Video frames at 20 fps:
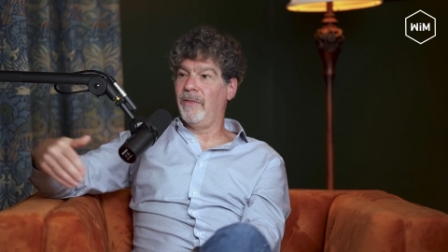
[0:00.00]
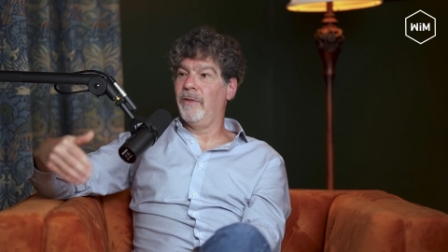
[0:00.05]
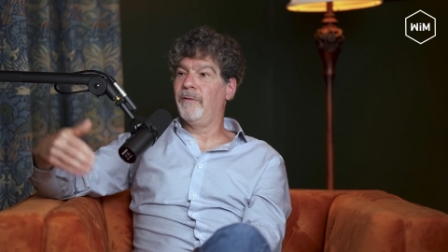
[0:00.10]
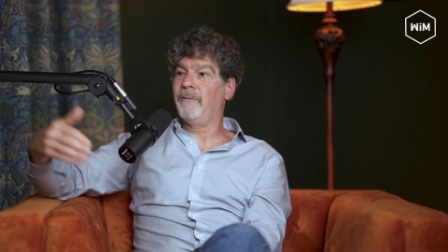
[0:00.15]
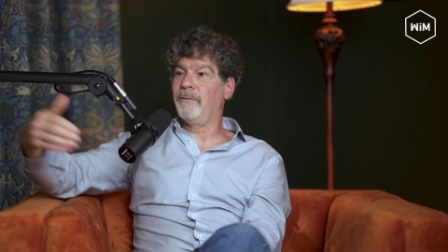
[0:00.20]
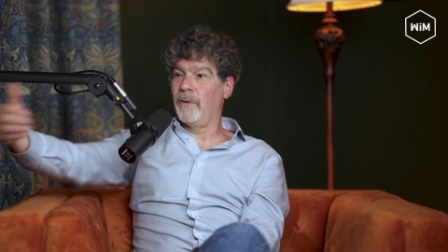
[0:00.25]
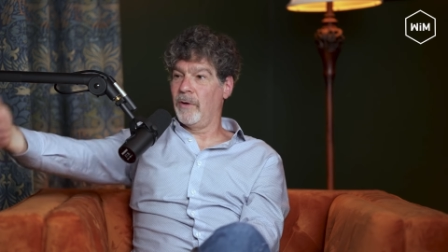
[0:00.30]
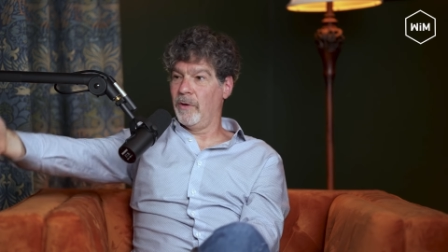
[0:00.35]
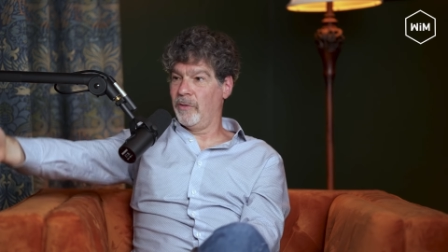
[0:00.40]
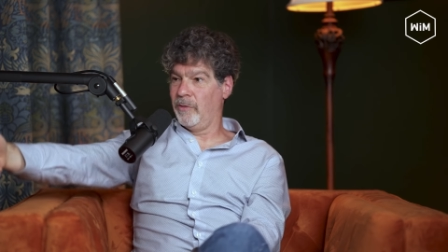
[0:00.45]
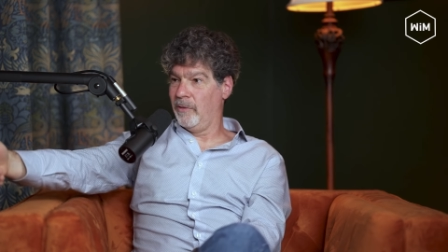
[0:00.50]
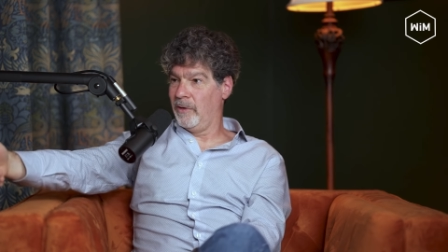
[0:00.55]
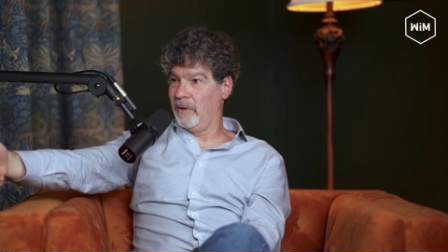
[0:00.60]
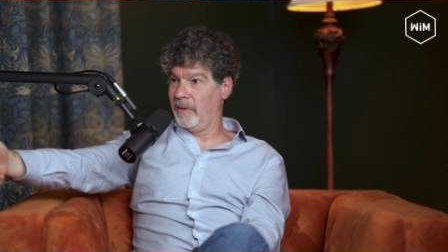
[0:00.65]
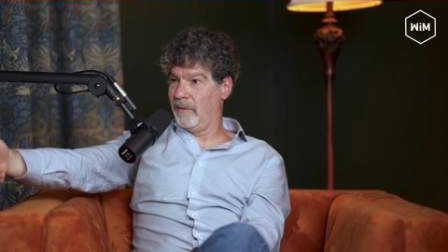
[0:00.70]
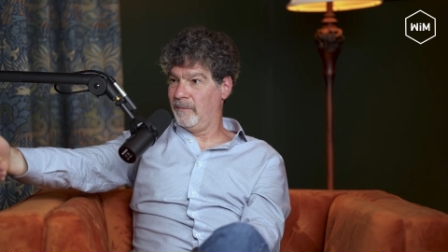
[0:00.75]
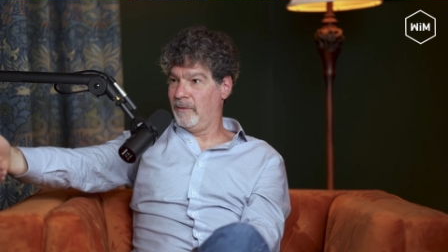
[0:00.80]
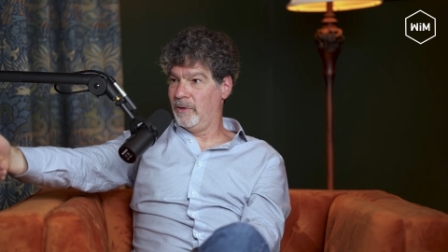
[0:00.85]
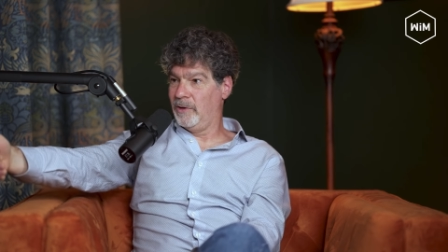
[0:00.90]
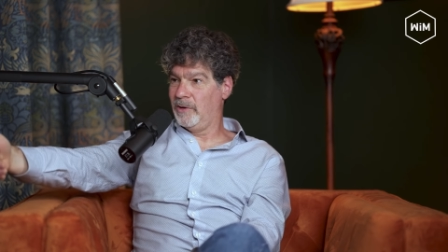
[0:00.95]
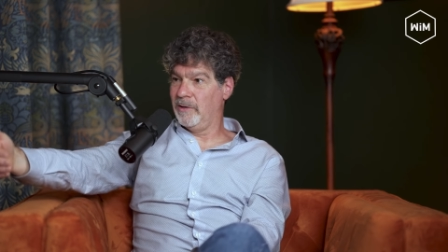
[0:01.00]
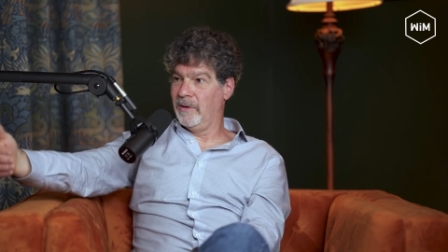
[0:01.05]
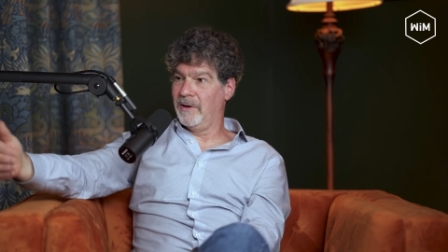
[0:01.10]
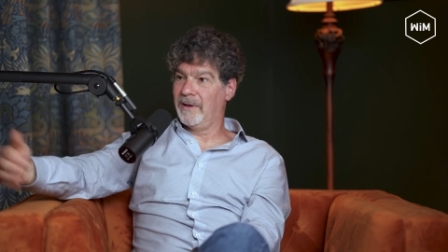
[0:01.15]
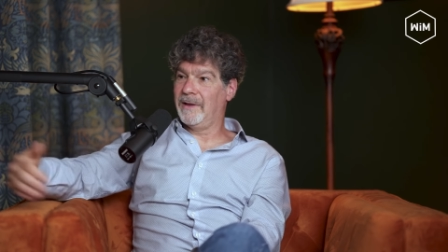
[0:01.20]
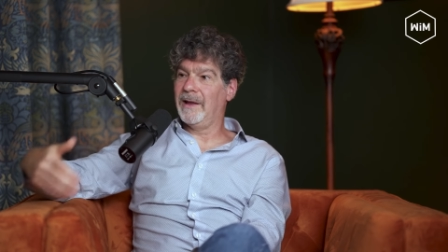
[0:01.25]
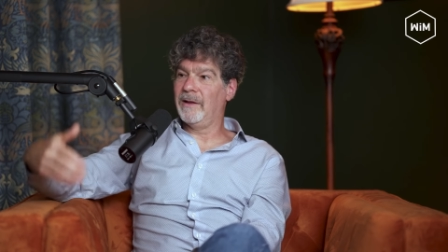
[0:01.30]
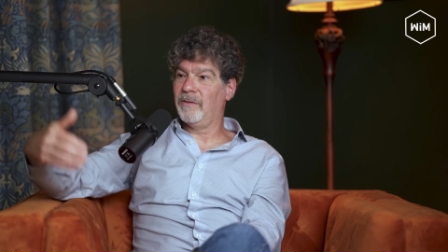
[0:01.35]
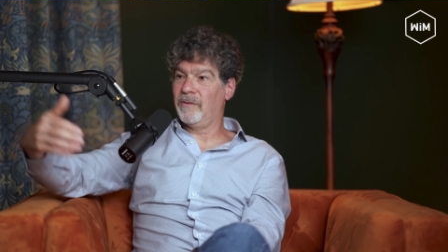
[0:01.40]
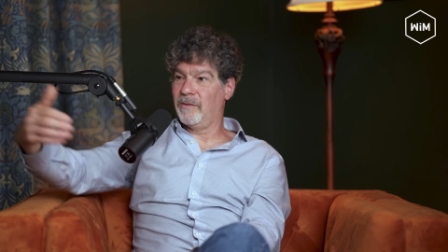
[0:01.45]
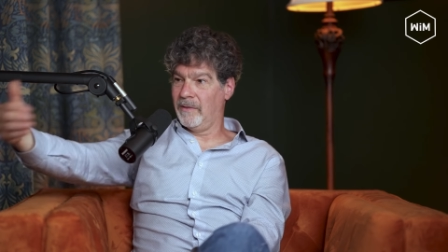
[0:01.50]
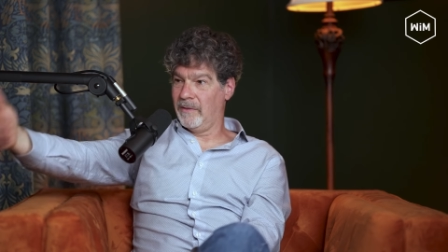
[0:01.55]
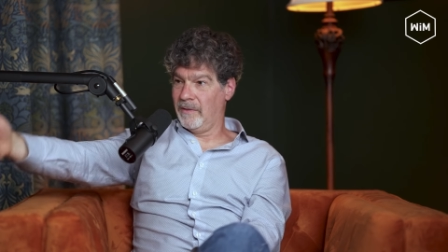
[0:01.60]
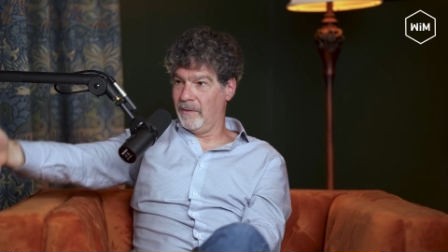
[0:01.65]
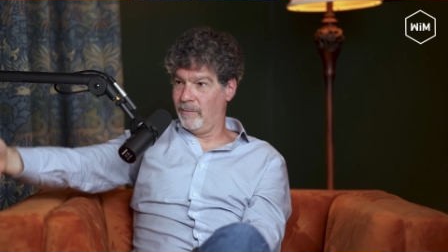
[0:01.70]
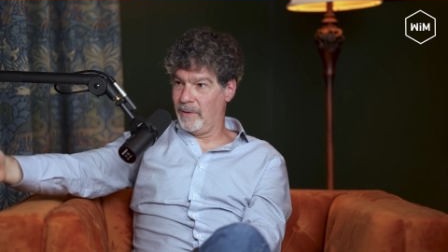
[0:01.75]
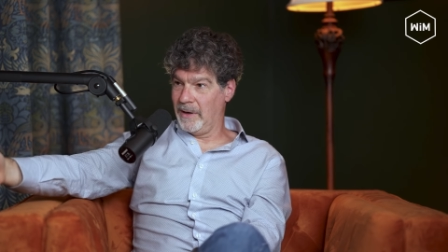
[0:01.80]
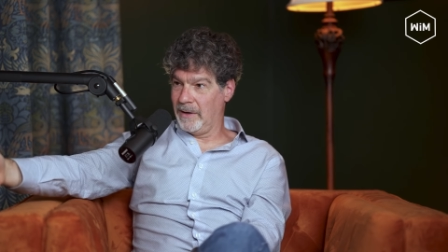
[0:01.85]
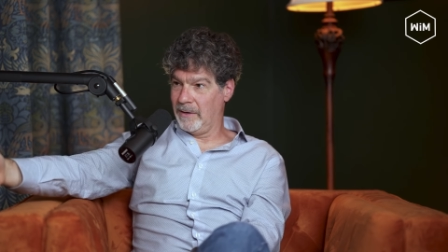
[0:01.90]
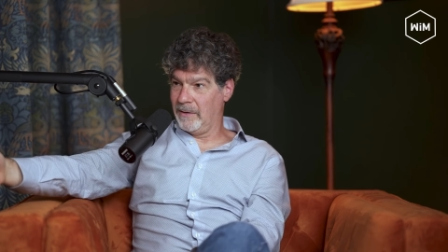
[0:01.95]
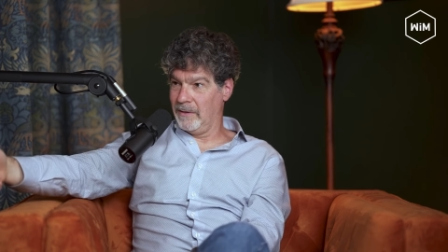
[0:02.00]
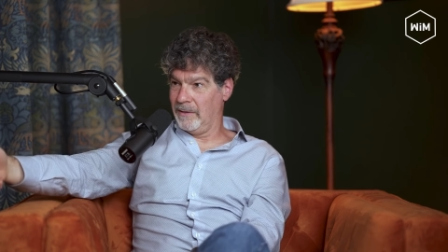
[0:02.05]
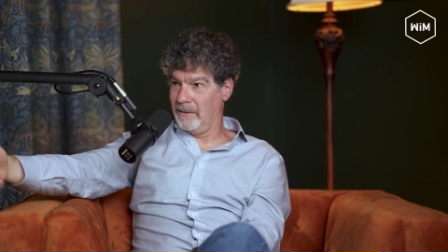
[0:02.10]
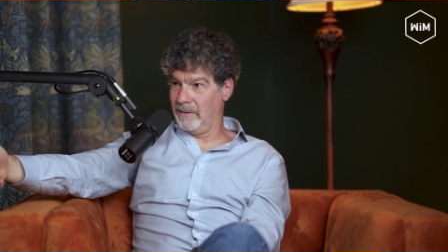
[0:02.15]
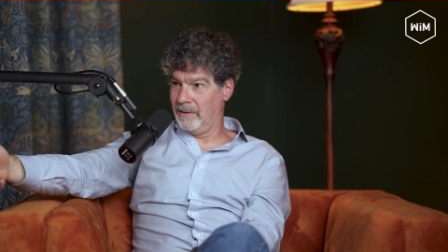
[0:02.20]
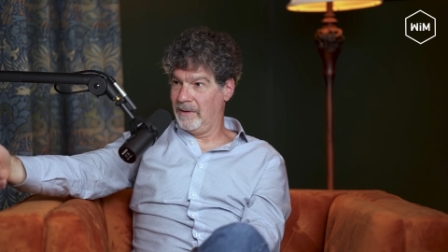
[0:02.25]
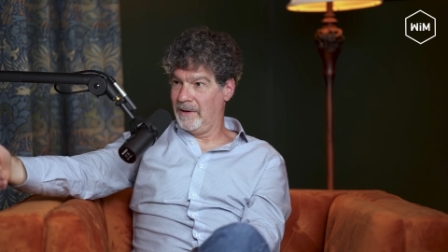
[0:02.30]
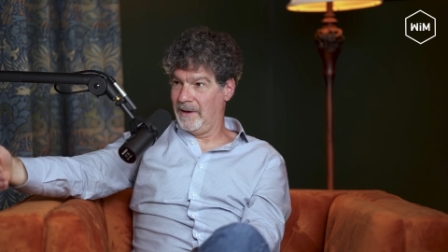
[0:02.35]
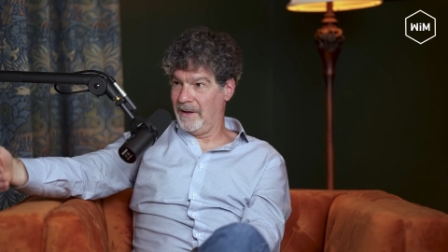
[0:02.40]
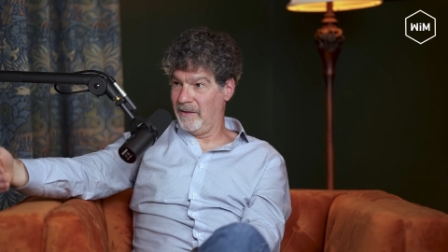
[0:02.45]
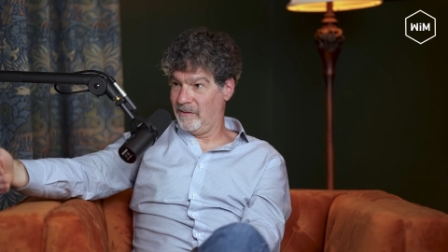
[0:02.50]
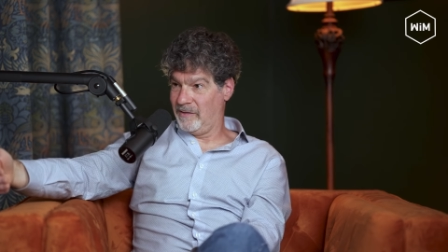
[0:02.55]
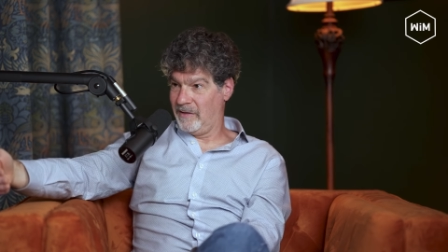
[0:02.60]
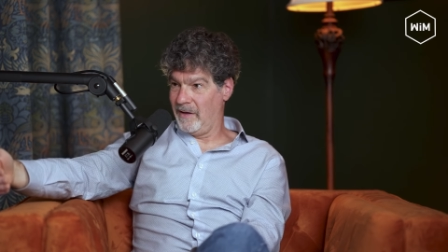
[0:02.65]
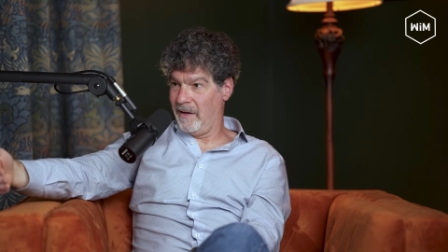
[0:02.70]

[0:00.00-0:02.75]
and the farther into the future it gets, the better it has